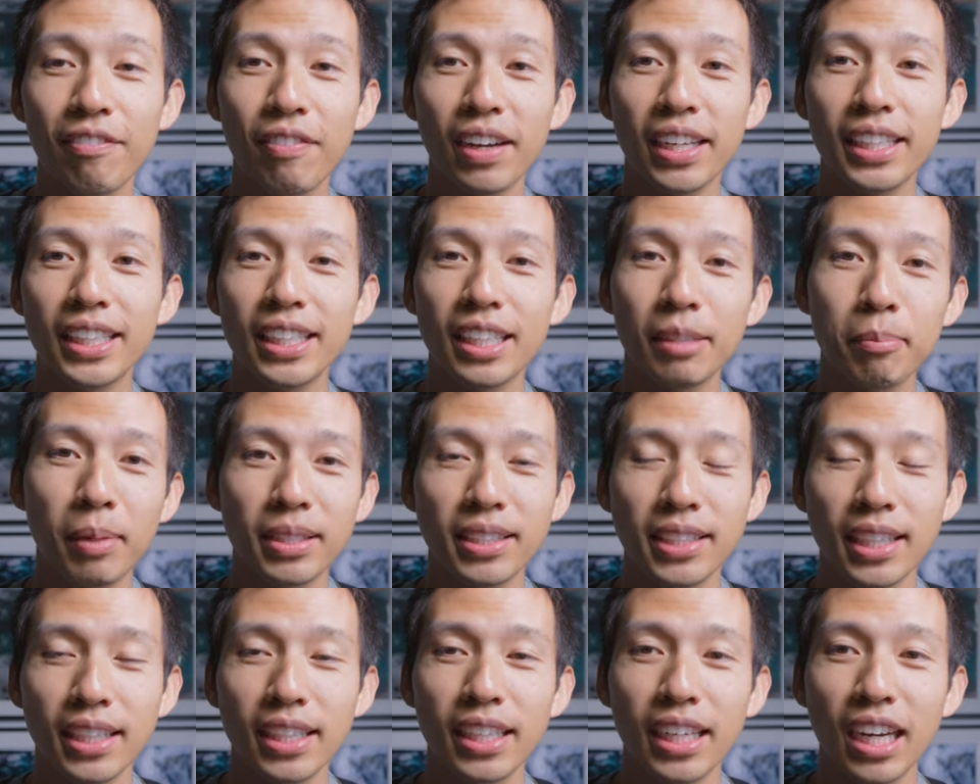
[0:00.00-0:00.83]
if I needed my
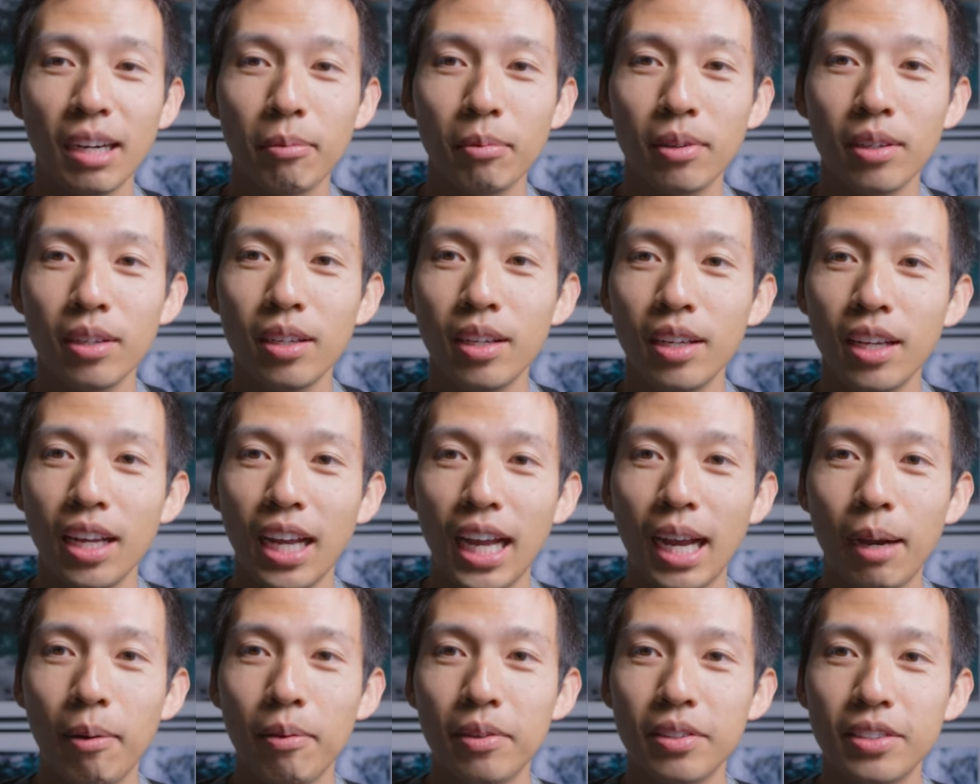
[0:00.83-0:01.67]
second camera,
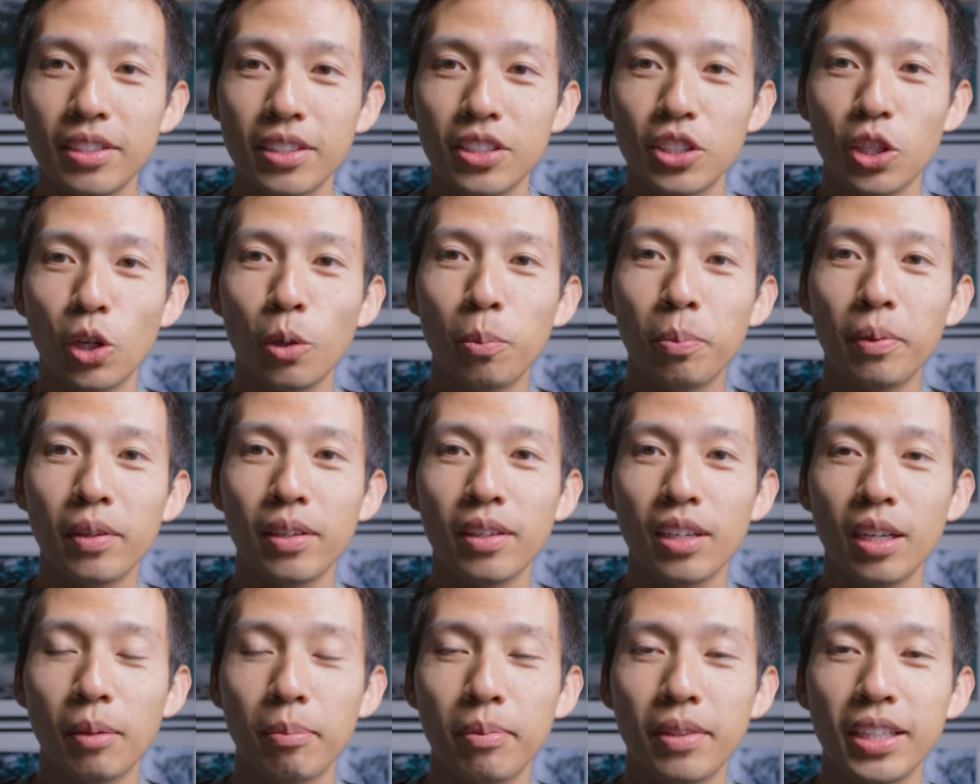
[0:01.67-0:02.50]
I would just
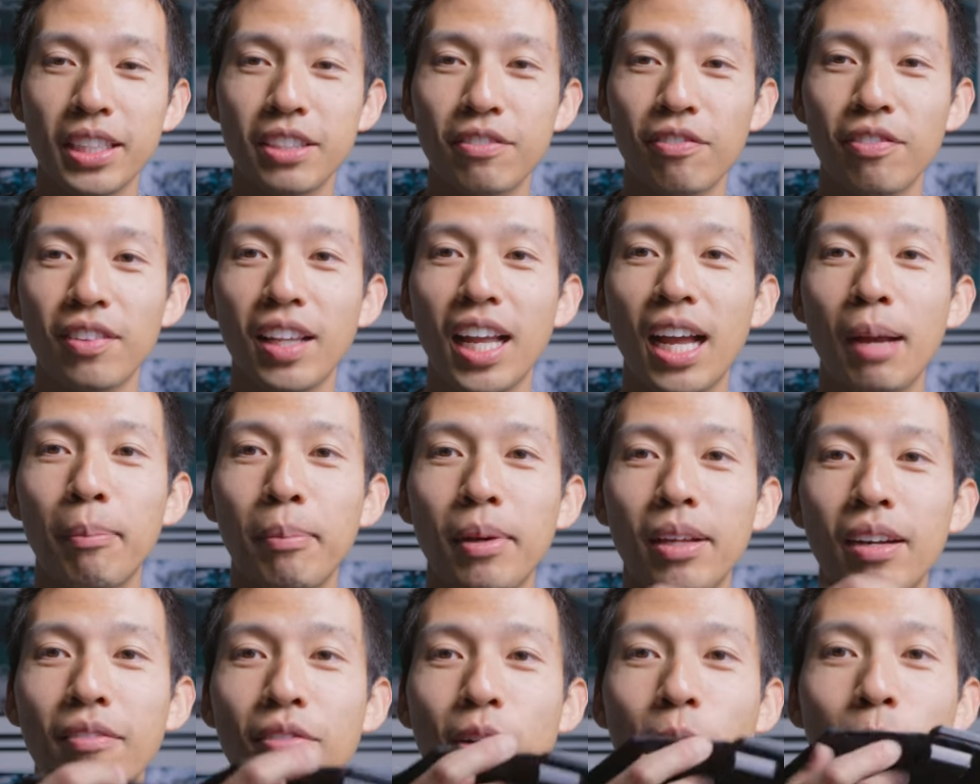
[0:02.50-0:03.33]
open up this flap,
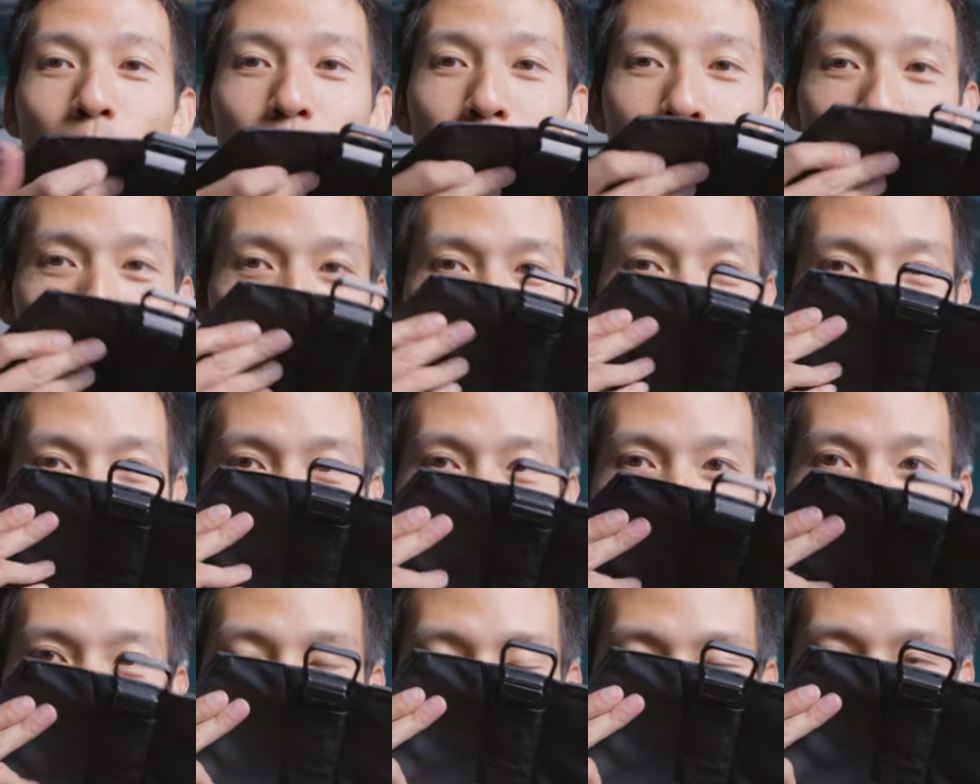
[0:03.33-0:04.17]
and of course,
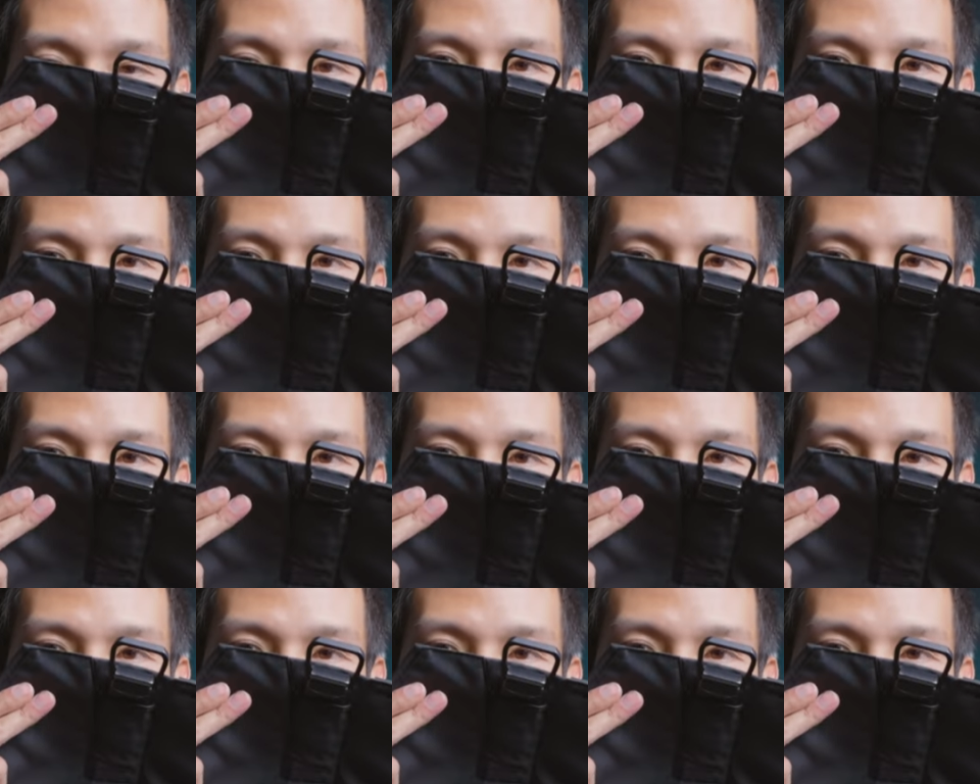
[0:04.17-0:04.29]
it's